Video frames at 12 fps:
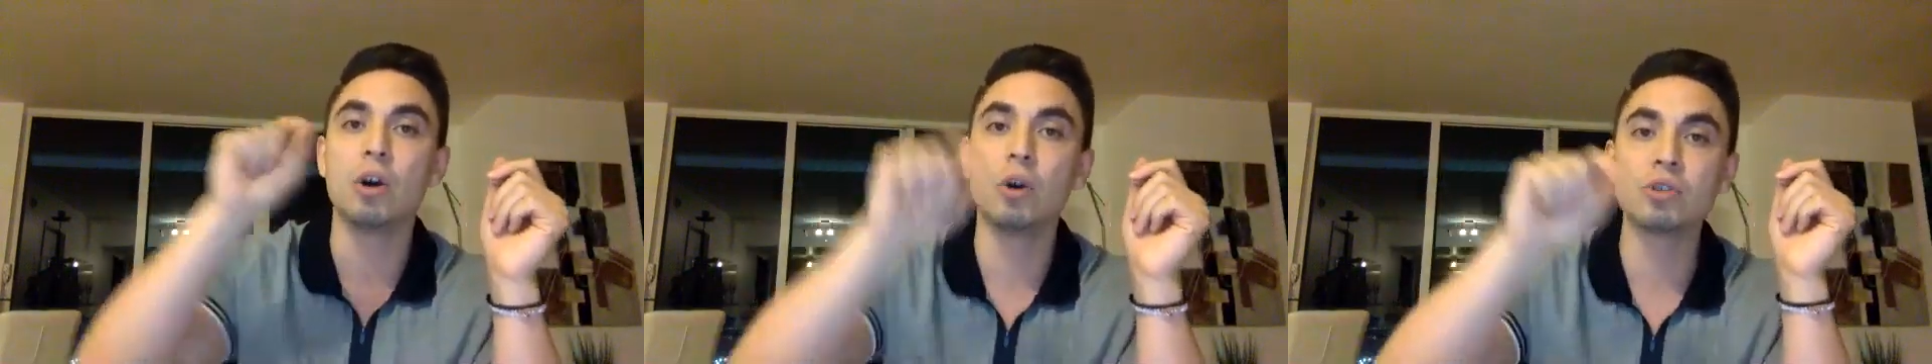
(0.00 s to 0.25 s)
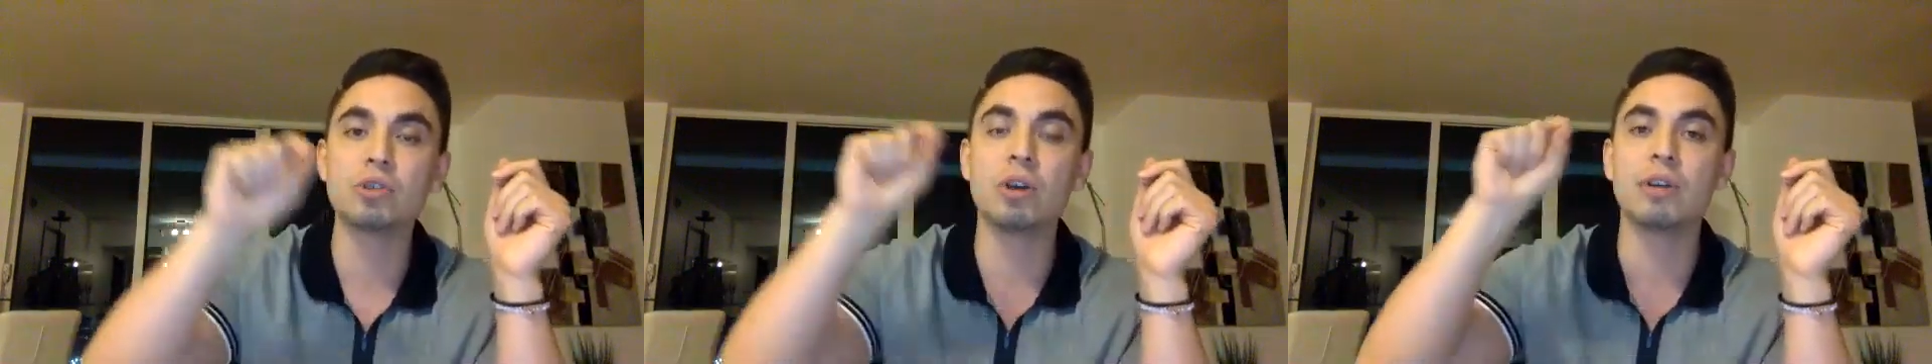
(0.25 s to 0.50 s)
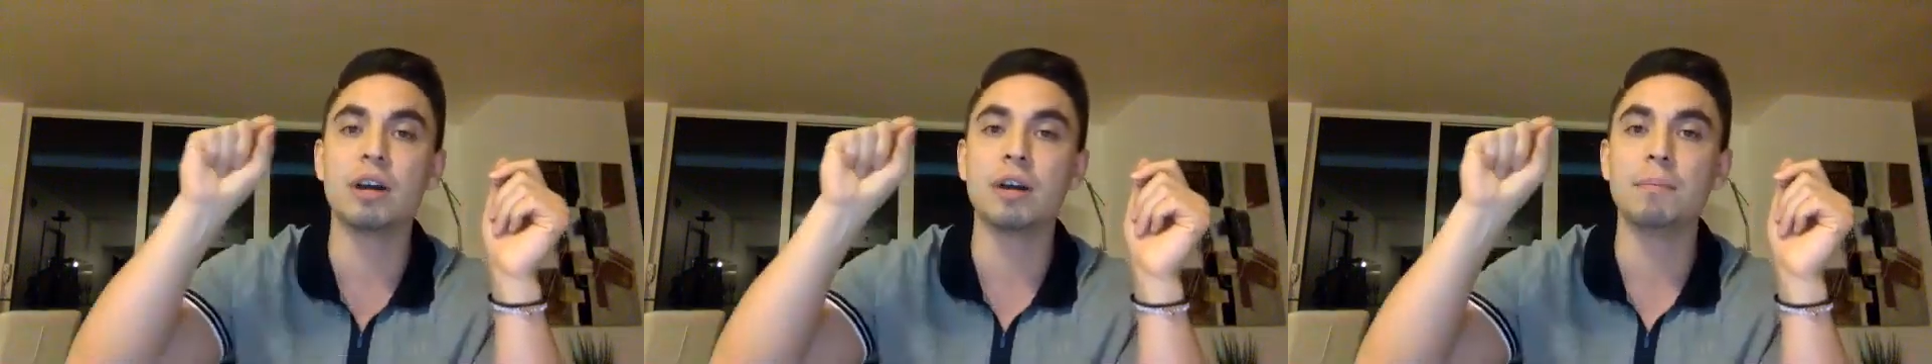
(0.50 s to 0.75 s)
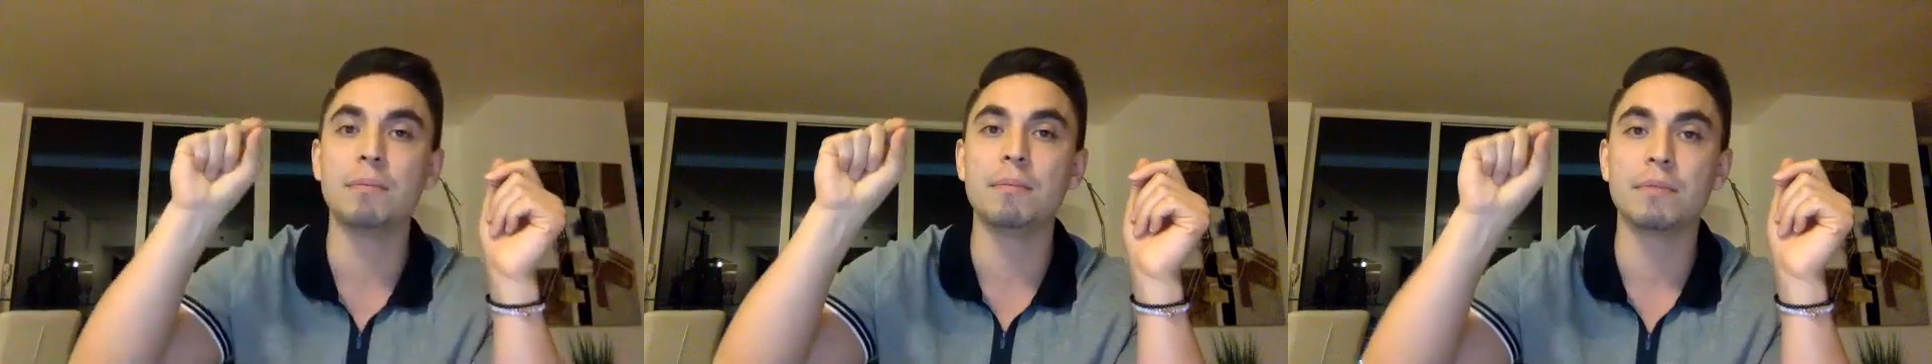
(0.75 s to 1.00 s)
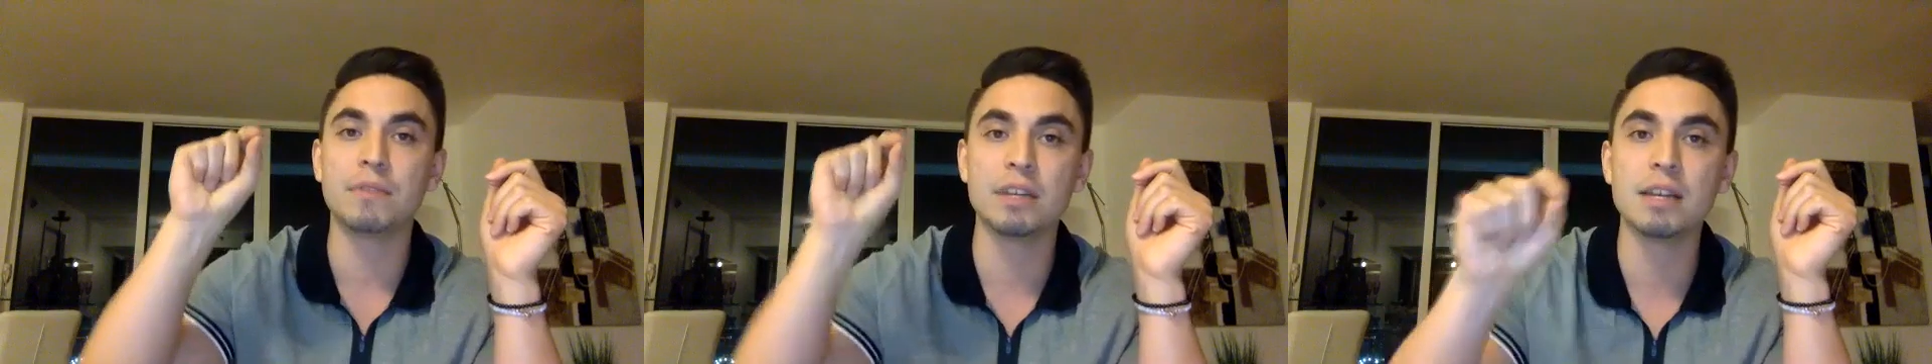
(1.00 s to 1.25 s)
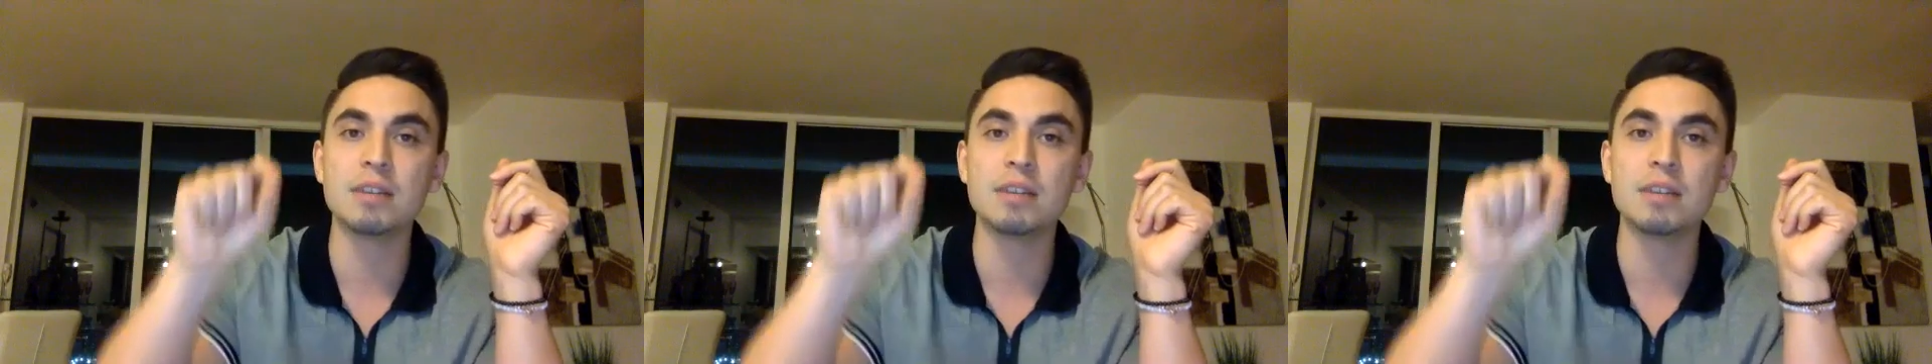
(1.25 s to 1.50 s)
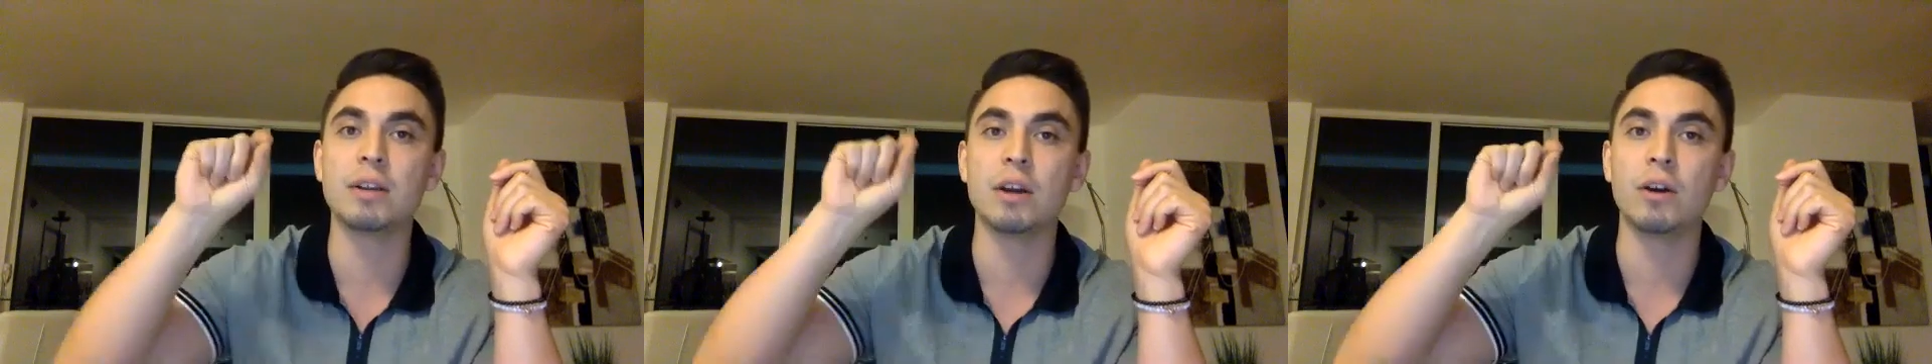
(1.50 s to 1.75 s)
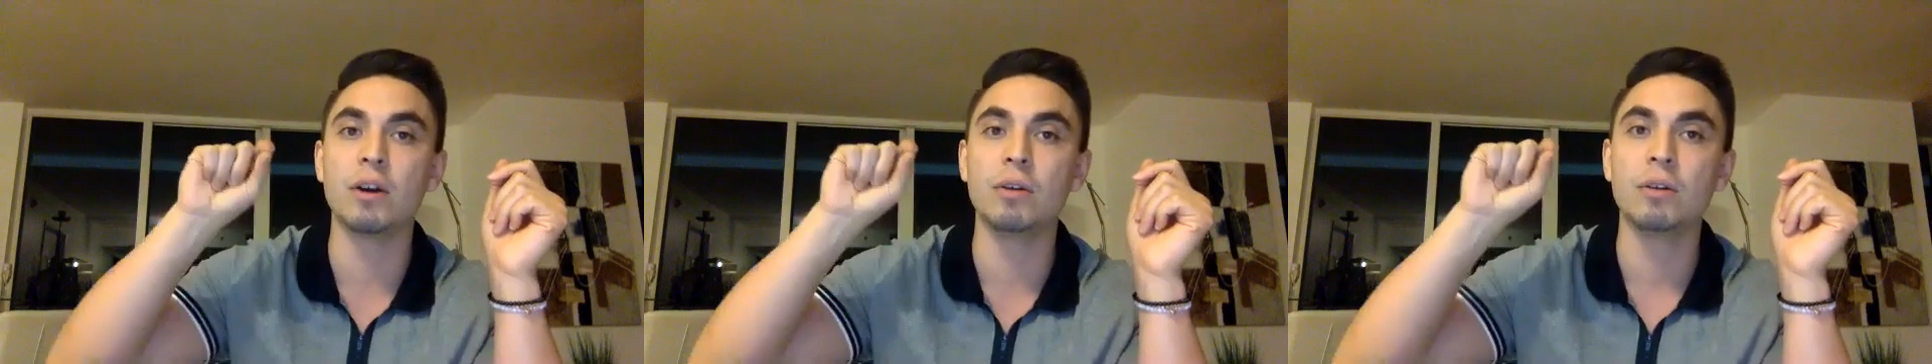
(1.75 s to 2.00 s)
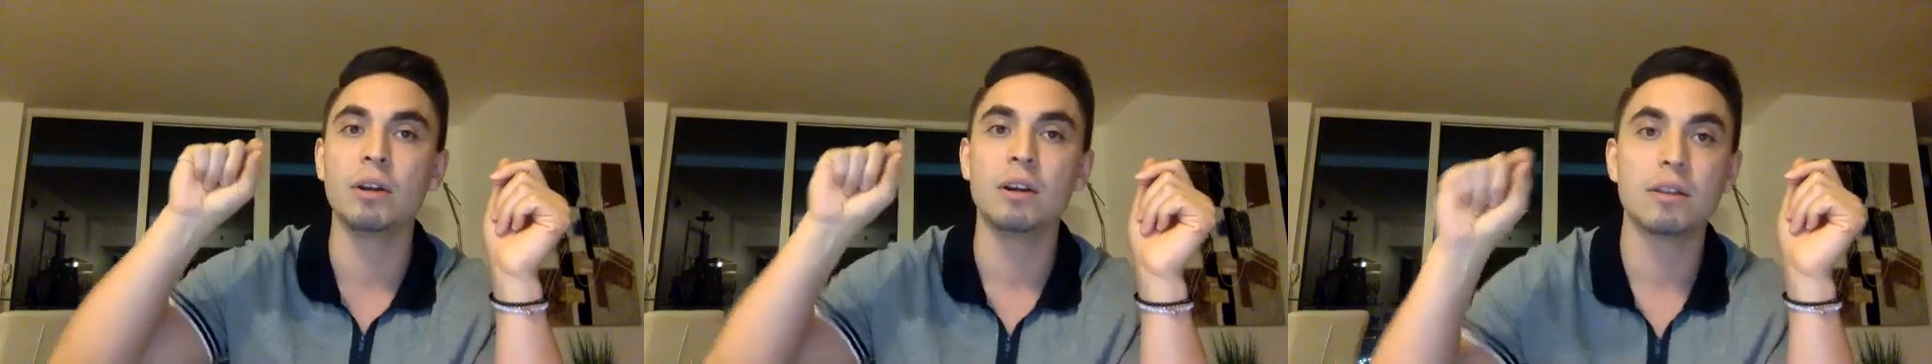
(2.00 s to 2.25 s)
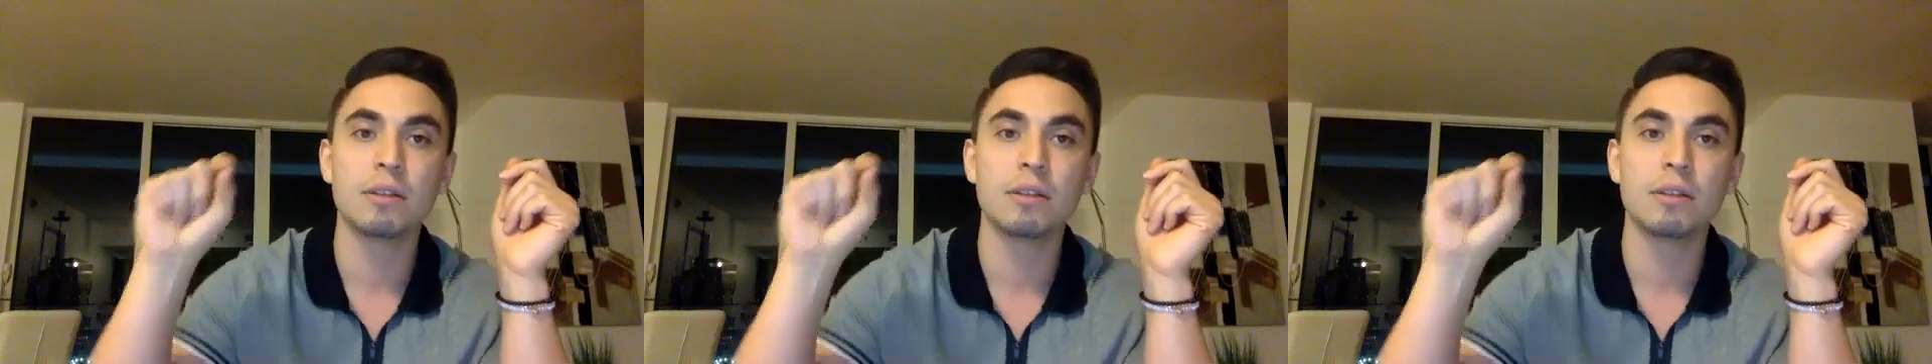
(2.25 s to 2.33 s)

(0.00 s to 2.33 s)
who showed up. Did they say no?